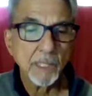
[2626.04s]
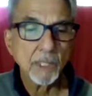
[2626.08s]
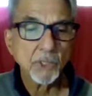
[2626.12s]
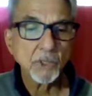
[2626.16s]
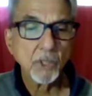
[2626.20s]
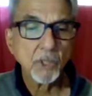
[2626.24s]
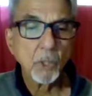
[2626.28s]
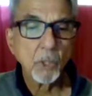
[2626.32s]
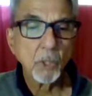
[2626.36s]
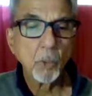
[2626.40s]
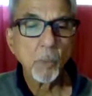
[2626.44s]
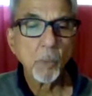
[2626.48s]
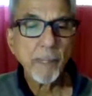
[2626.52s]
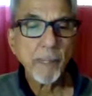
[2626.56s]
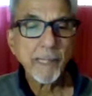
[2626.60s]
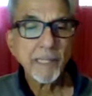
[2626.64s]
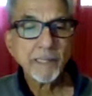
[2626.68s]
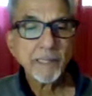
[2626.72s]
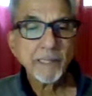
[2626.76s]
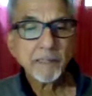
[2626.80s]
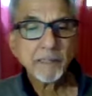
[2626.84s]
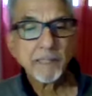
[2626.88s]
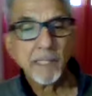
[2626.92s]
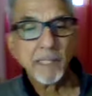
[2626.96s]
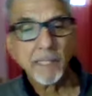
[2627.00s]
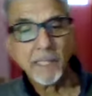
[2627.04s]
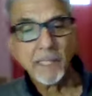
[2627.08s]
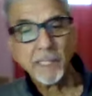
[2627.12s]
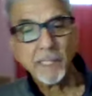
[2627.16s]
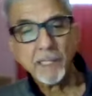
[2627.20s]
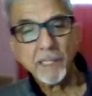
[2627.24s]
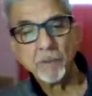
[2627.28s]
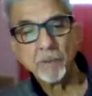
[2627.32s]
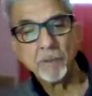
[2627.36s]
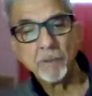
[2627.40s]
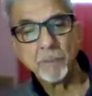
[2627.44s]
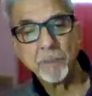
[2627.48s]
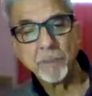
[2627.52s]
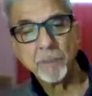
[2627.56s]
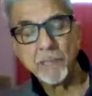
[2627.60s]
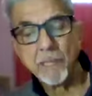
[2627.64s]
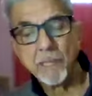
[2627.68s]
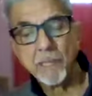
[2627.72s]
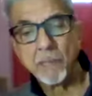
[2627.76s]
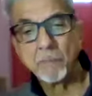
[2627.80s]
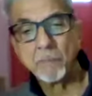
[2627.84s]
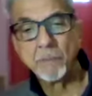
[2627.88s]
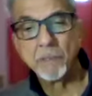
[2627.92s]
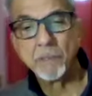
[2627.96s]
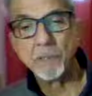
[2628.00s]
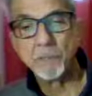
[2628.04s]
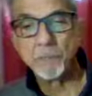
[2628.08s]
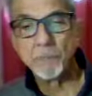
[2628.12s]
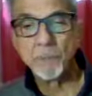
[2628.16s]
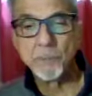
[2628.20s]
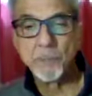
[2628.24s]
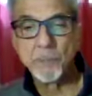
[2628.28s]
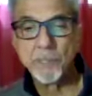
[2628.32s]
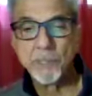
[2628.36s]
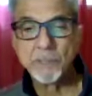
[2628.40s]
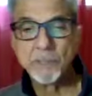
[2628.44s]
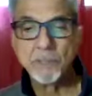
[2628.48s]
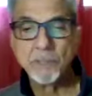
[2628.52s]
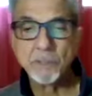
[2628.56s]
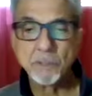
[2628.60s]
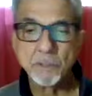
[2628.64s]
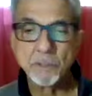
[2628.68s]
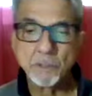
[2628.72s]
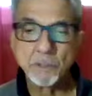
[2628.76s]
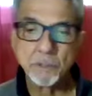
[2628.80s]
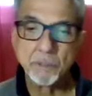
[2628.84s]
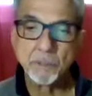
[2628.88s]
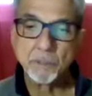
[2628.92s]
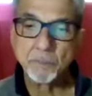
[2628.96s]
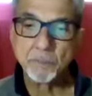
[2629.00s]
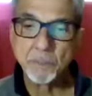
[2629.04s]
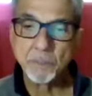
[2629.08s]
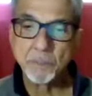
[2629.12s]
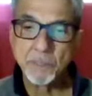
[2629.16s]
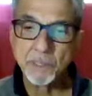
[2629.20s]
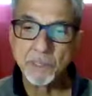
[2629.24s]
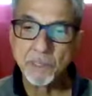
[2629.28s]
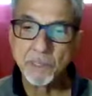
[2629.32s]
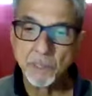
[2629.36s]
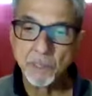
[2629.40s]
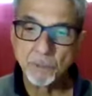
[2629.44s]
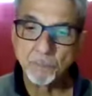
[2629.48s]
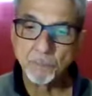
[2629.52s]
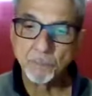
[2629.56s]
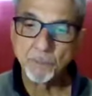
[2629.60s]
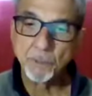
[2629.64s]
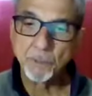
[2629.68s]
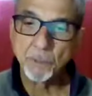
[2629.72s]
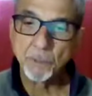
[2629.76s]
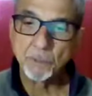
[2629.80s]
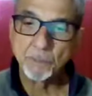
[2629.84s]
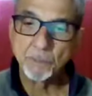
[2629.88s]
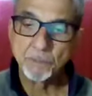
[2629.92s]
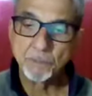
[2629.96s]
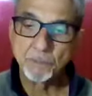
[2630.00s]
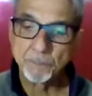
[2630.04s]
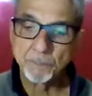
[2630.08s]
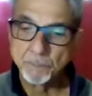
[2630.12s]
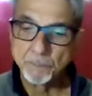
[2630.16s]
So when I say he will become liberated, you should be careful.